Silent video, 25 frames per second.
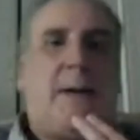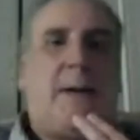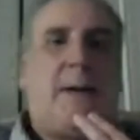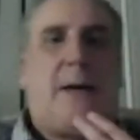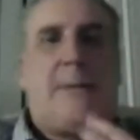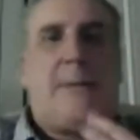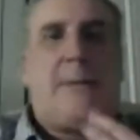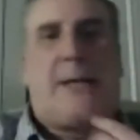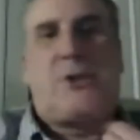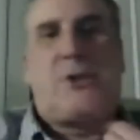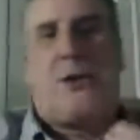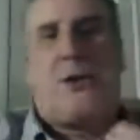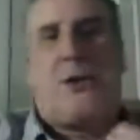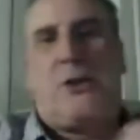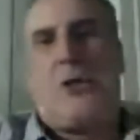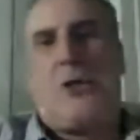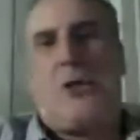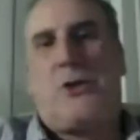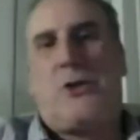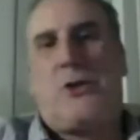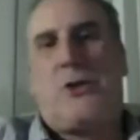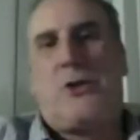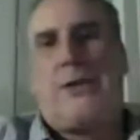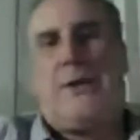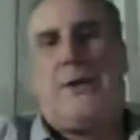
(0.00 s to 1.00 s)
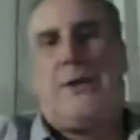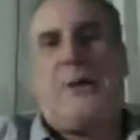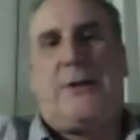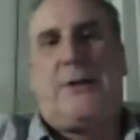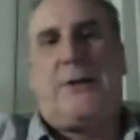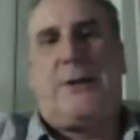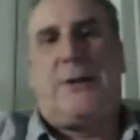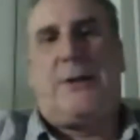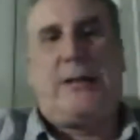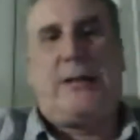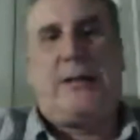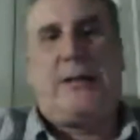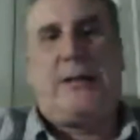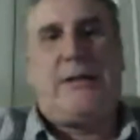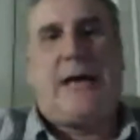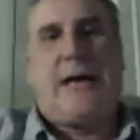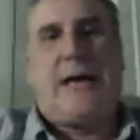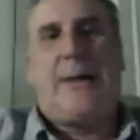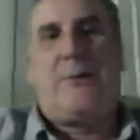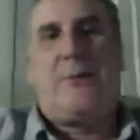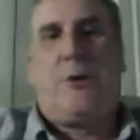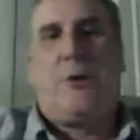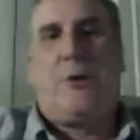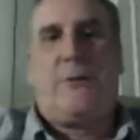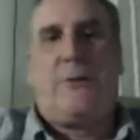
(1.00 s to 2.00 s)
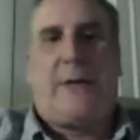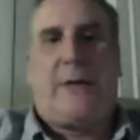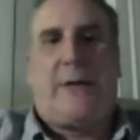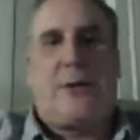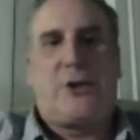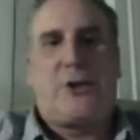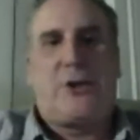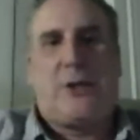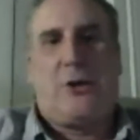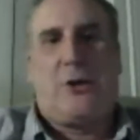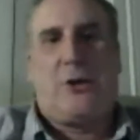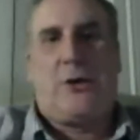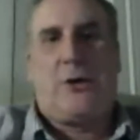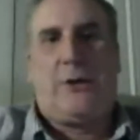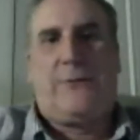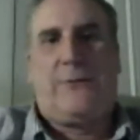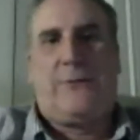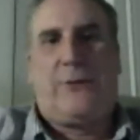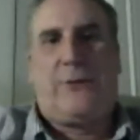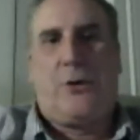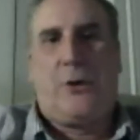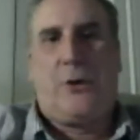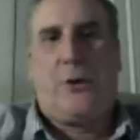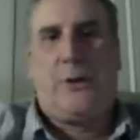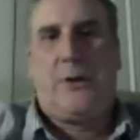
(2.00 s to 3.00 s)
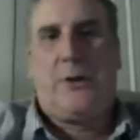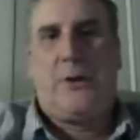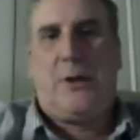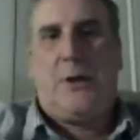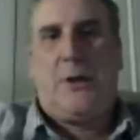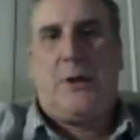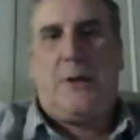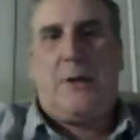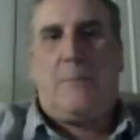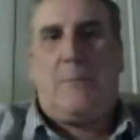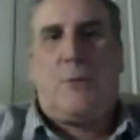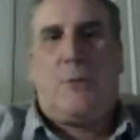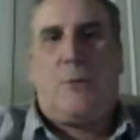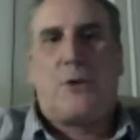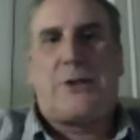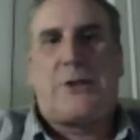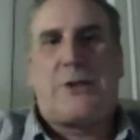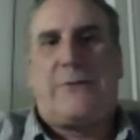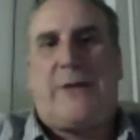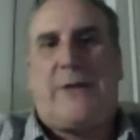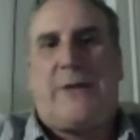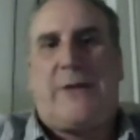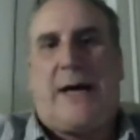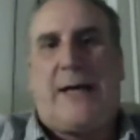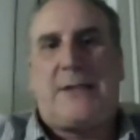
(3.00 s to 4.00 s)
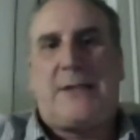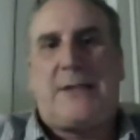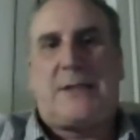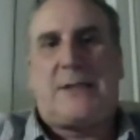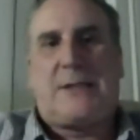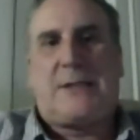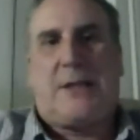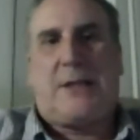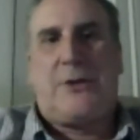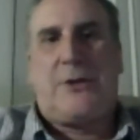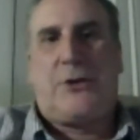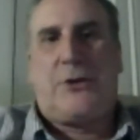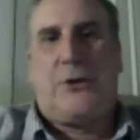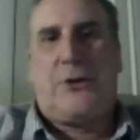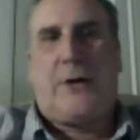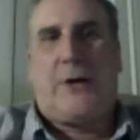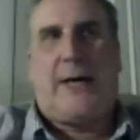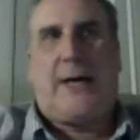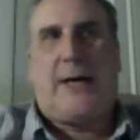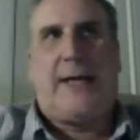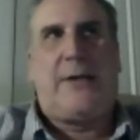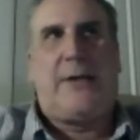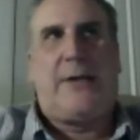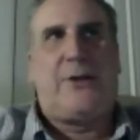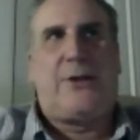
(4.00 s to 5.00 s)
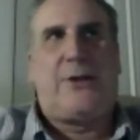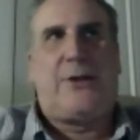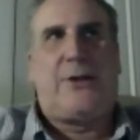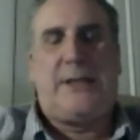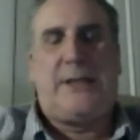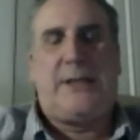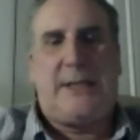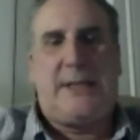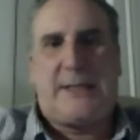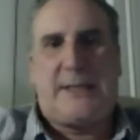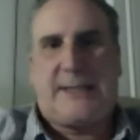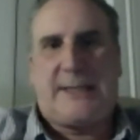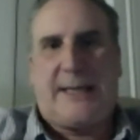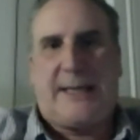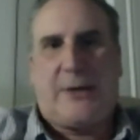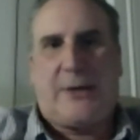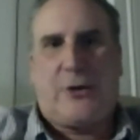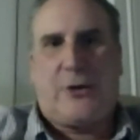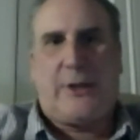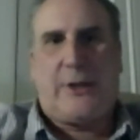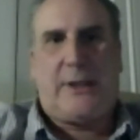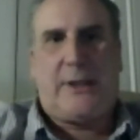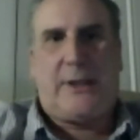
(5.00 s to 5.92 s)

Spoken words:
actually using the Apple version on the phone. Most of that's done through i3D Steroid.